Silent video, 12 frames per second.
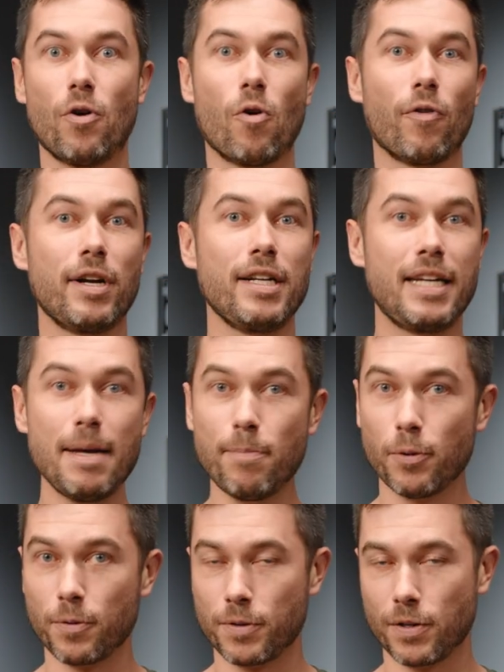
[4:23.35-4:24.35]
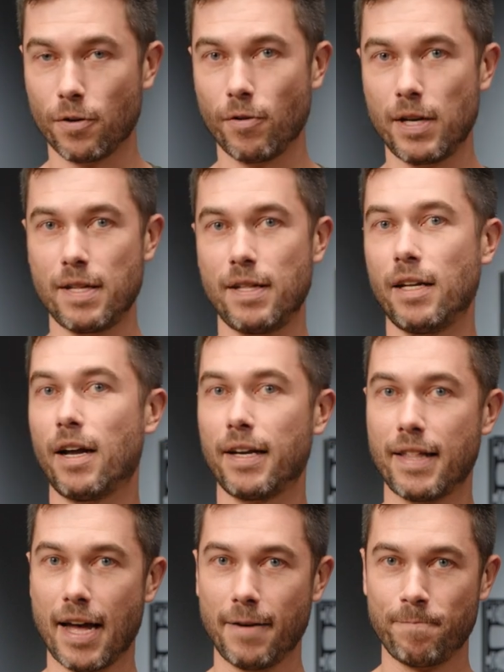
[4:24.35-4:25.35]
or in gimbals or anything
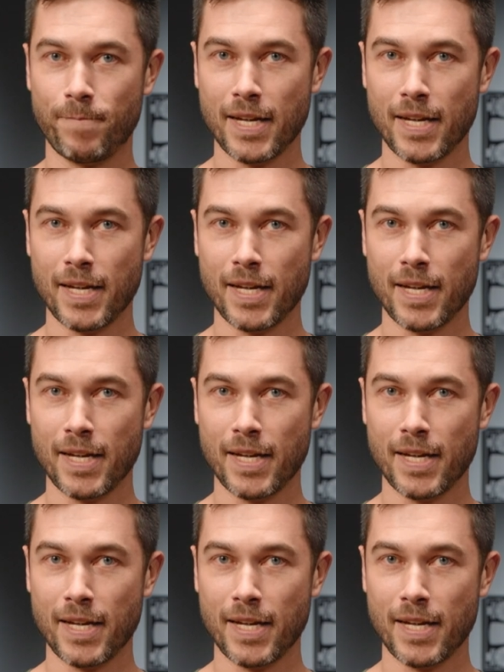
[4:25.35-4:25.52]
like that.